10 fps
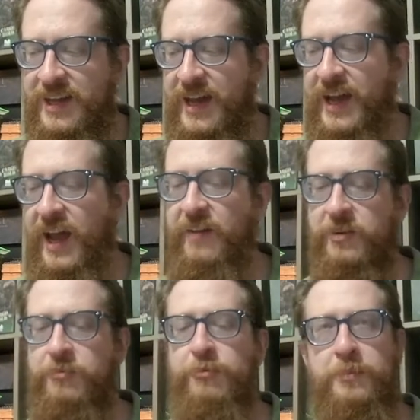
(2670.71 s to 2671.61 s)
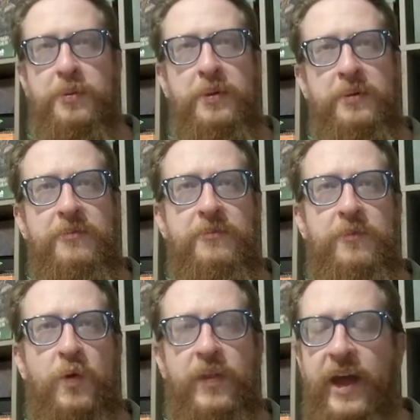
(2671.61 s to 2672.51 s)
I have a group
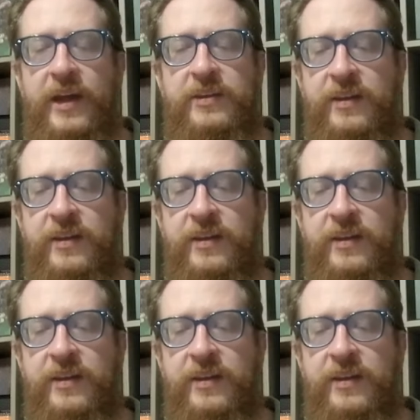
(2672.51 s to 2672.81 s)
for that,